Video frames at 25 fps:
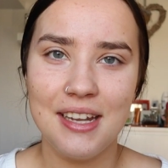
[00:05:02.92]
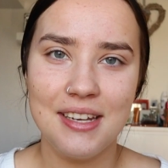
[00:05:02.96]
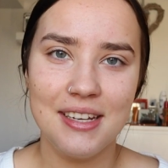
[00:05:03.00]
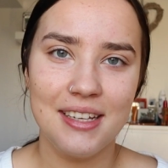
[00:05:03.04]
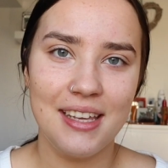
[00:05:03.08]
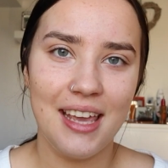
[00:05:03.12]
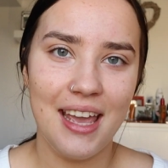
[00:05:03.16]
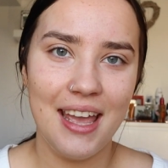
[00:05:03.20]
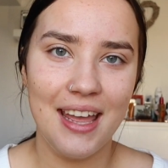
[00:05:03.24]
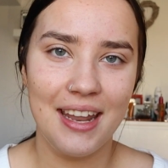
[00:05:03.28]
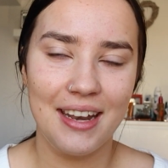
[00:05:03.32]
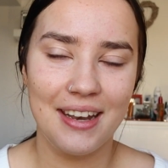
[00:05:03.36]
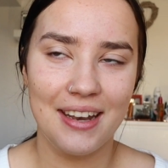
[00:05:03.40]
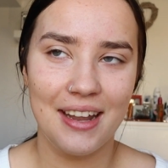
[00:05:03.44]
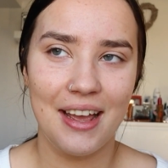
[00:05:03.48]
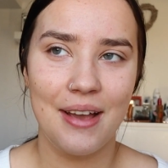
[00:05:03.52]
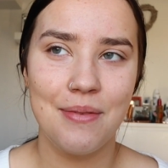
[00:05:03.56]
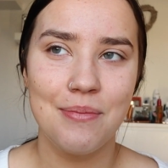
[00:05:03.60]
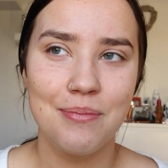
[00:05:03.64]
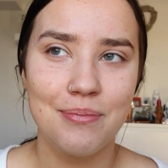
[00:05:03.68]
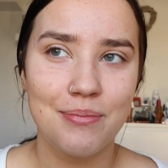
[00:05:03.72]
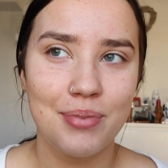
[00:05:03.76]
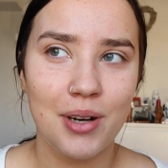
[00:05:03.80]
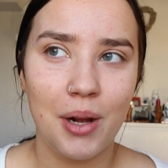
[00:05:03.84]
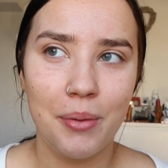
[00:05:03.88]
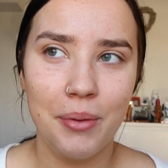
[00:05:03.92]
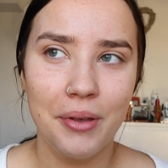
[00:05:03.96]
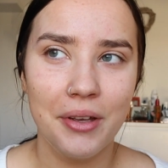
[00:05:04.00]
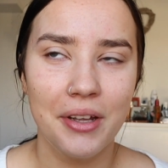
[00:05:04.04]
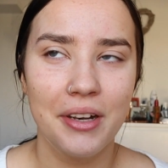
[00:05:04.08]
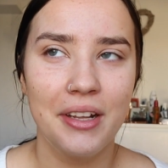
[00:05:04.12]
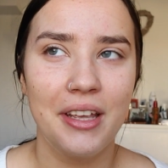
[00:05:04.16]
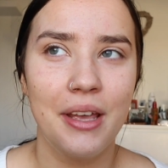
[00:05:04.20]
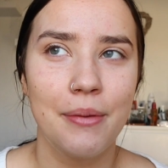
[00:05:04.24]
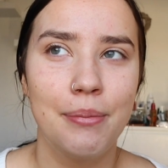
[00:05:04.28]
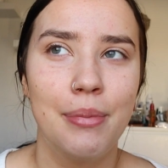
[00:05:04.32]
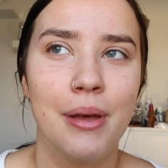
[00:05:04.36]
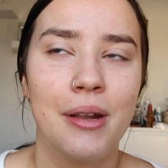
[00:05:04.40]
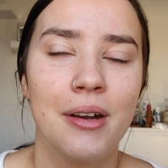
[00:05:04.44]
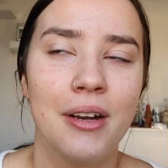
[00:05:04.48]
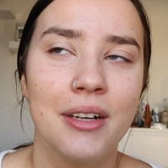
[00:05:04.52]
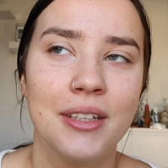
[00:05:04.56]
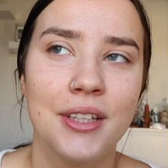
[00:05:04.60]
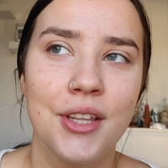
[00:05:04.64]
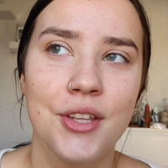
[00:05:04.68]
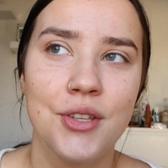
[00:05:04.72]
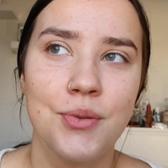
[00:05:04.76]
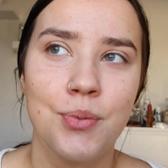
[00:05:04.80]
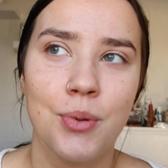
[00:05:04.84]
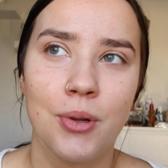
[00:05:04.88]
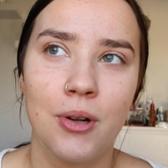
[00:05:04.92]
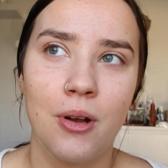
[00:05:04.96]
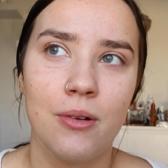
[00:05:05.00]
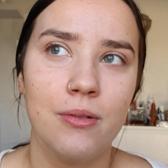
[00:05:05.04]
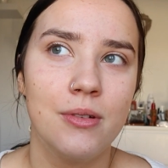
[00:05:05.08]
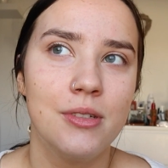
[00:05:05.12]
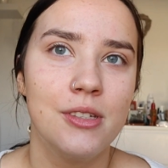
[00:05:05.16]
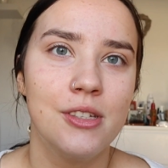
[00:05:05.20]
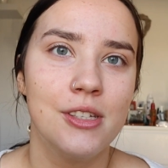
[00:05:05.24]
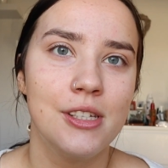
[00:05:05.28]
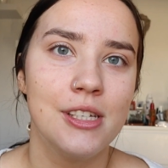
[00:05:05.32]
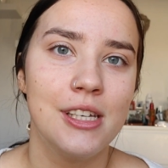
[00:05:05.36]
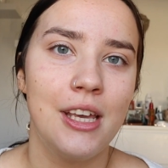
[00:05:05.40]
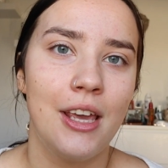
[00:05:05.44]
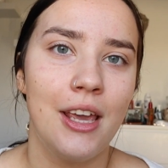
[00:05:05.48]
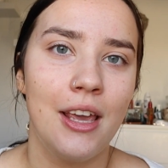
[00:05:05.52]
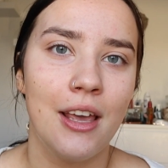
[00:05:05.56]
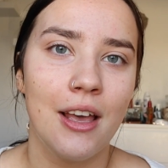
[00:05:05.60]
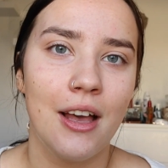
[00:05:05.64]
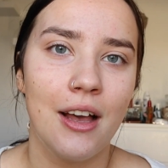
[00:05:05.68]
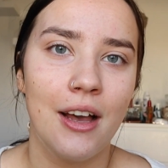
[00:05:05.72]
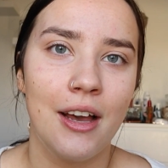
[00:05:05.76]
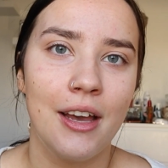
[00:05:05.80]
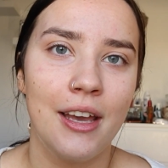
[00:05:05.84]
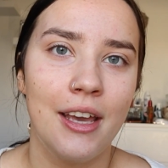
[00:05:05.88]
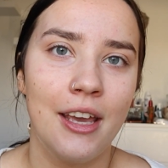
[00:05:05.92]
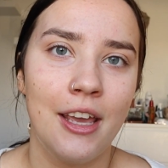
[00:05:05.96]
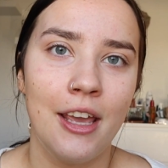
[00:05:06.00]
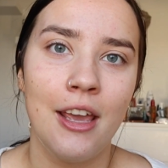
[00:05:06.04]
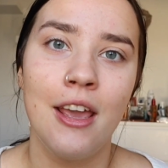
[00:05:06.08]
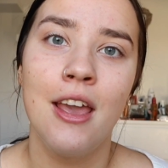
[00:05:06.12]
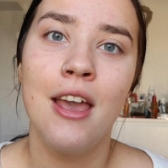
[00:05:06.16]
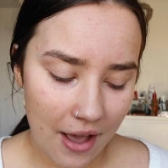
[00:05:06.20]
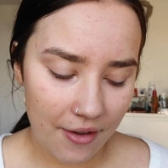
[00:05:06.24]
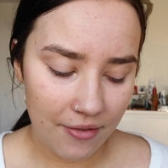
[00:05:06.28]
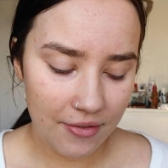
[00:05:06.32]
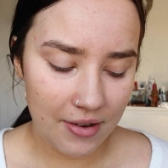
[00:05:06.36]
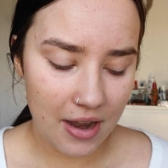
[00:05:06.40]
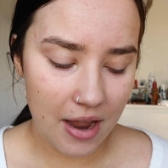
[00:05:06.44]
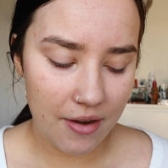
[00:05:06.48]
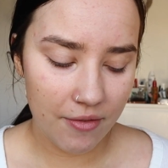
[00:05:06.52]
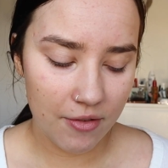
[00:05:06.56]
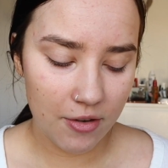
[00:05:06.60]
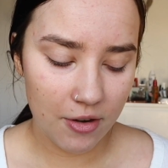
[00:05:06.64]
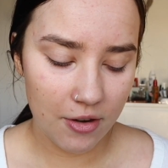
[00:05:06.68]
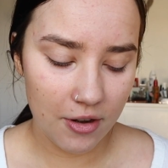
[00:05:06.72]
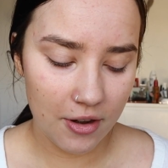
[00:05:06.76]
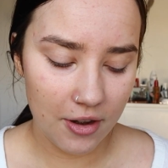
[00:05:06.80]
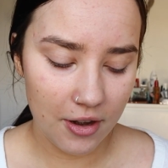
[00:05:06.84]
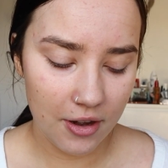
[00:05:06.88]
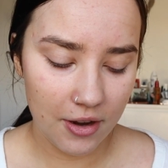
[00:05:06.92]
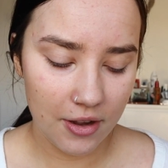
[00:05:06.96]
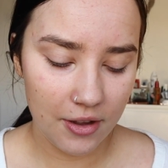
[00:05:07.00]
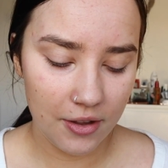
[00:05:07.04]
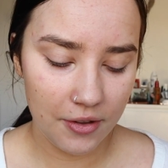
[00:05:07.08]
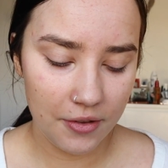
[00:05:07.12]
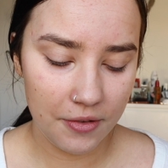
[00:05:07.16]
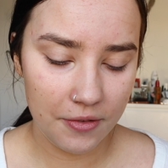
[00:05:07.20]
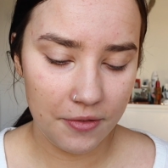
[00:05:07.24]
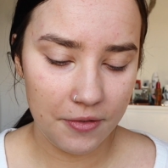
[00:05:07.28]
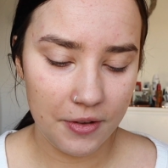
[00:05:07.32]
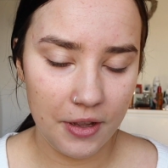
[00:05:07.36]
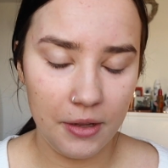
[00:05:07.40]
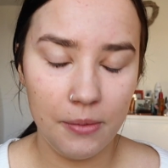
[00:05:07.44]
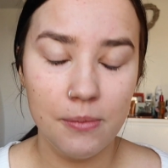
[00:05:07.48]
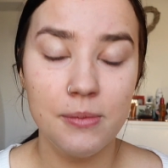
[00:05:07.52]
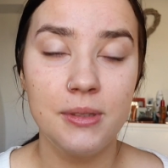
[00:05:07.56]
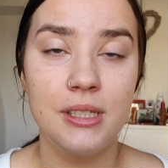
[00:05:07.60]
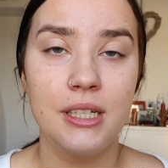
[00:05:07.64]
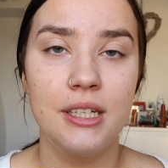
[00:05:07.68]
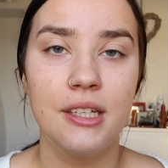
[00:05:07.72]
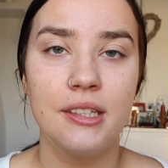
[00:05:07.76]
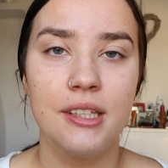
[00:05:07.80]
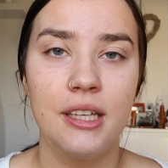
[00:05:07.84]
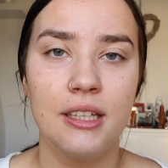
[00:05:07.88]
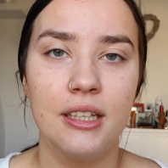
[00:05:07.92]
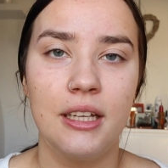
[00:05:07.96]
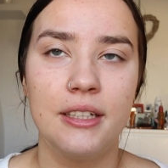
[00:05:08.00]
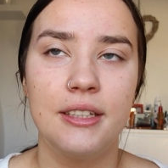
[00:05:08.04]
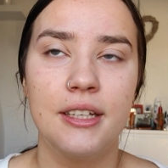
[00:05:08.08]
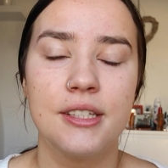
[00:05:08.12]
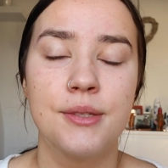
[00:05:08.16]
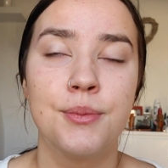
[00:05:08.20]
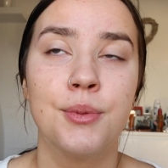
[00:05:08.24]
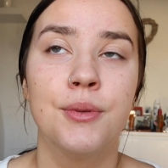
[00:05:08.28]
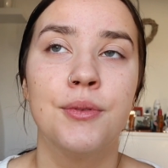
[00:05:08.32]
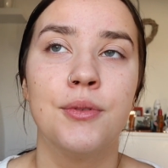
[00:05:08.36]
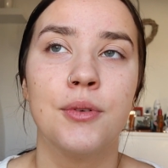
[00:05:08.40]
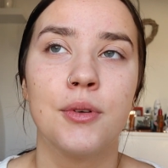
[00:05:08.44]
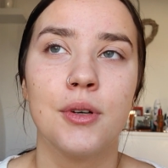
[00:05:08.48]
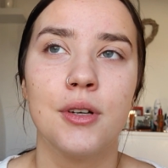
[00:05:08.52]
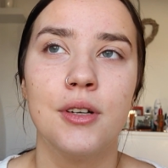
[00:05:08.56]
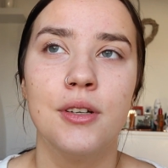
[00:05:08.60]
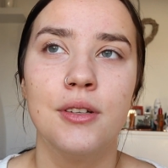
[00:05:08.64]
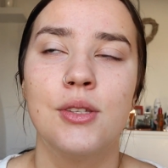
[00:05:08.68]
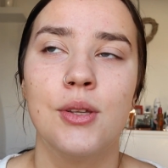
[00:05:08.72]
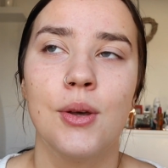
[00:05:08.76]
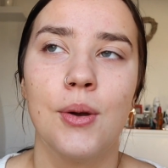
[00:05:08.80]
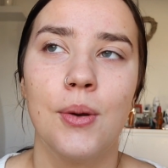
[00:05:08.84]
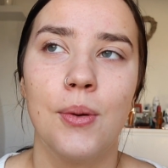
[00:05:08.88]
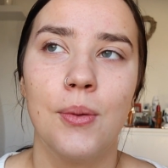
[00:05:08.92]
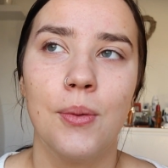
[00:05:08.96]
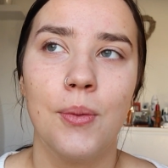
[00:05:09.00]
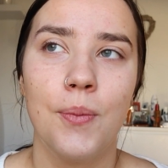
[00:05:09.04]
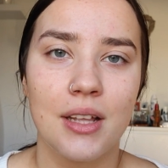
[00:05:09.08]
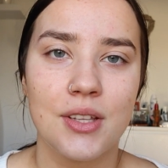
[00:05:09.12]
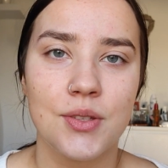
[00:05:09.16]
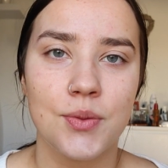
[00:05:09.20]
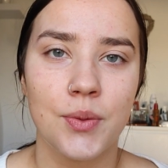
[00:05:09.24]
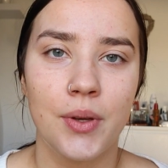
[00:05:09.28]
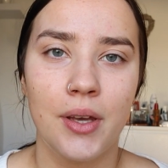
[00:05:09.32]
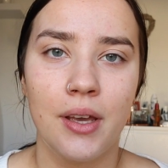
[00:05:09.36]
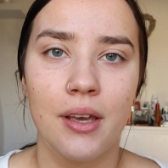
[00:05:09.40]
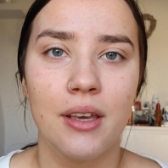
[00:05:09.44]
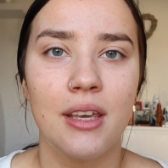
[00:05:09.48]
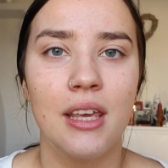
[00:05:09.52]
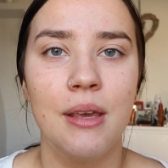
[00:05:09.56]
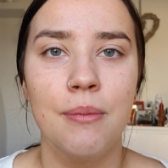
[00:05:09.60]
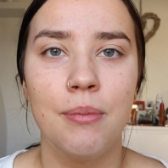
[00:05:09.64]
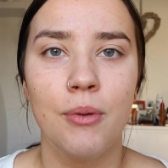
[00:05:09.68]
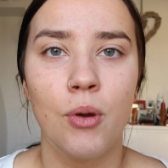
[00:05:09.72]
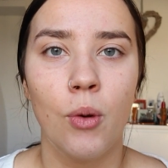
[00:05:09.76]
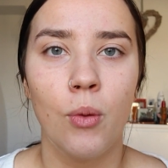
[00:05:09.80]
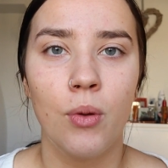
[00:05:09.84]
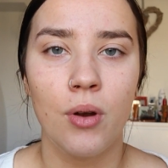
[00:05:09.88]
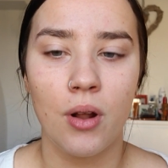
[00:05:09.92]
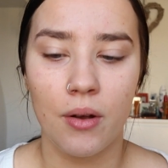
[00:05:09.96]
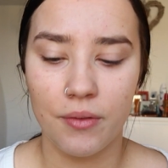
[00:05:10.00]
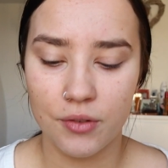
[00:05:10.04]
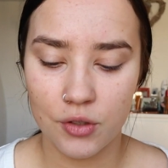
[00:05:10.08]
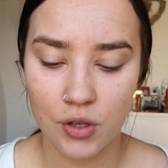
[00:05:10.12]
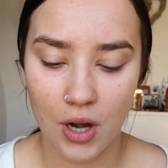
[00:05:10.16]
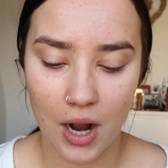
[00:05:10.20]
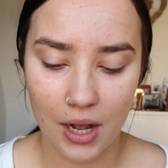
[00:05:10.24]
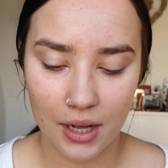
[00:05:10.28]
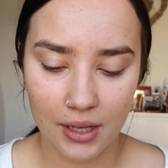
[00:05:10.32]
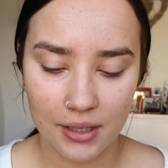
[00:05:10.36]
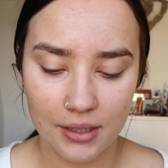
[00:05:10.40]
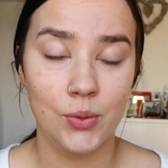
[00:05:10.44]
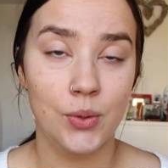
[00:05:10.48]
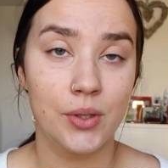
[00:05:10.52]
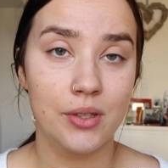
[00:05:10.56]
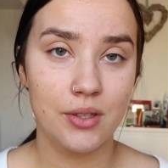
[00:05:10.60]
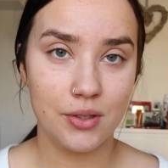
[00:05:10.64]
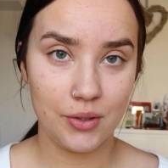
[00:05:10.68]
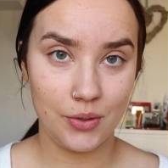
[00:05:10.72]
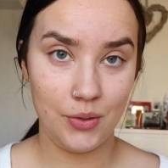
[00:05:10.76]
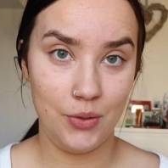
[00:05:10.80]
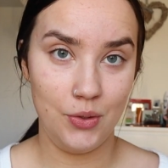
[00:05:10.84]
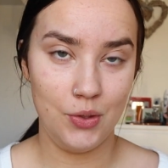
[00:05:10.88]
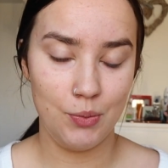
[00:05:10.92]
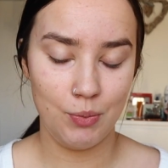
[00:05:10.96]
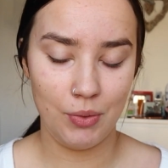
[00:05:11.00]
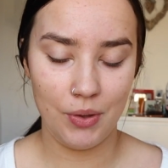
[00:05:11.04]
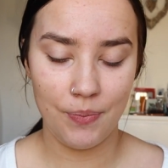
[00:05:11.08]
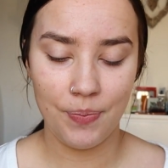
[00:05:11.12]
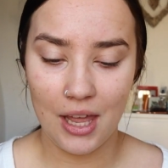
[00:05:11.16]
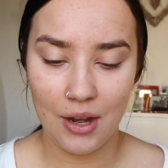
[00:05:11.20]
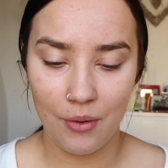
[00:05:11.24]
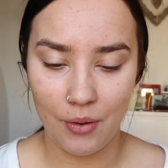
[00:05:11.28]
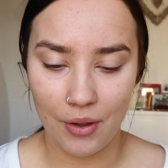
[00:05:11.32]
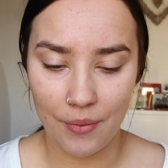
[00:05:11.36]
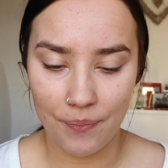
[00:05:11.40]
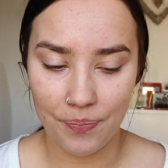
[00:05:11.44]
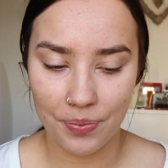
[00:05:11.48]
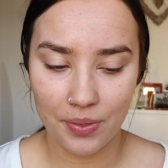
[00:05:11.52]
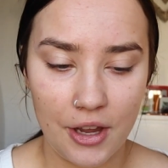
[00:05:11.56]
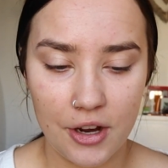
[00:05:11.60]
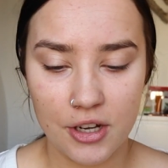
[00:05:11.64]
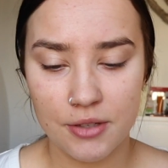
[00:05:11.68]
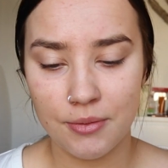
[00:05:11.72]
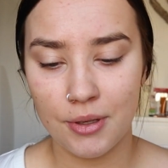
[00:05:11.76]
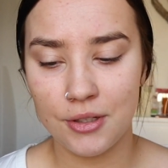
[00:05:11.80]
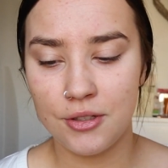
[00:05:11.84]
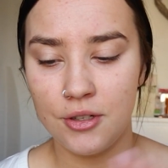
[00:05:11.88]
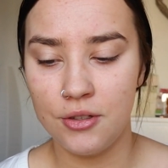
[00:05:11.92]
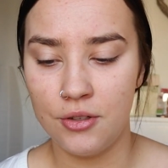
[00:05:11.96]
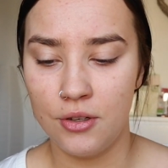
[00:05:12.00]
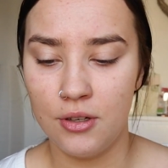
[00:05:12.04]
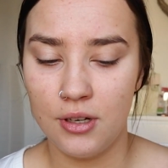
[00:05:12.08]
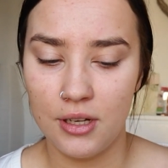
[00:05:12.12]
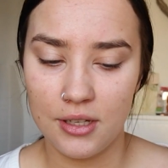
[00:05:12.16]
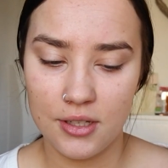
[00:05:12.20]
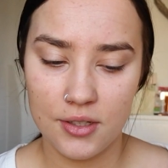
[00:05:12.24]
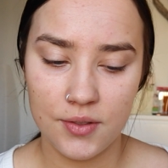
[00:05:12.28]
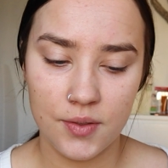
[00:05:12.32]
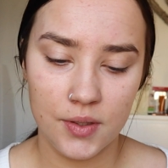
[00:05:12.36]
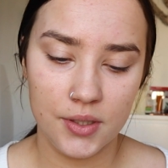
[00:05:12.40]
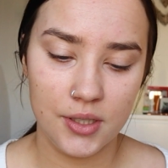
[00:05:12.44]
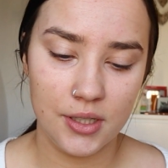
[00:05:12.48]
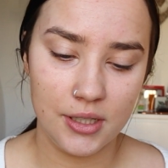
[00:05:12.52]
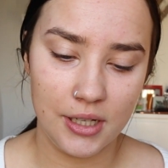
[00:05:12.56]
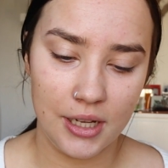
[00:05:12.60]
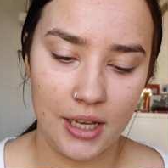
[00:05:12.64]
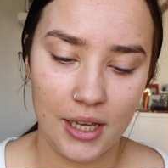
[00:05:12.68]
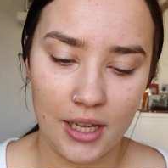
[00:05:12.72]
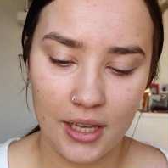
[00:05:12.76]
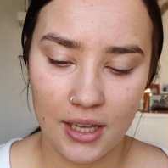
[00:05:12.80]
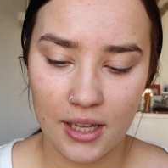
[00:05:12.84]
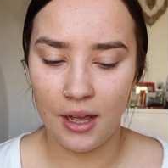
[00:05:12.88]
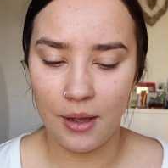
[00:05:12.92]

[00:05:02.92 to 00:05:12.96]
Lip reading: yet again. I'm probably gonna get better at this, but obviously I have never filmed anything like this before, so that's why I keep going off track, so excuse me. Anyway, here's my to-do list for today.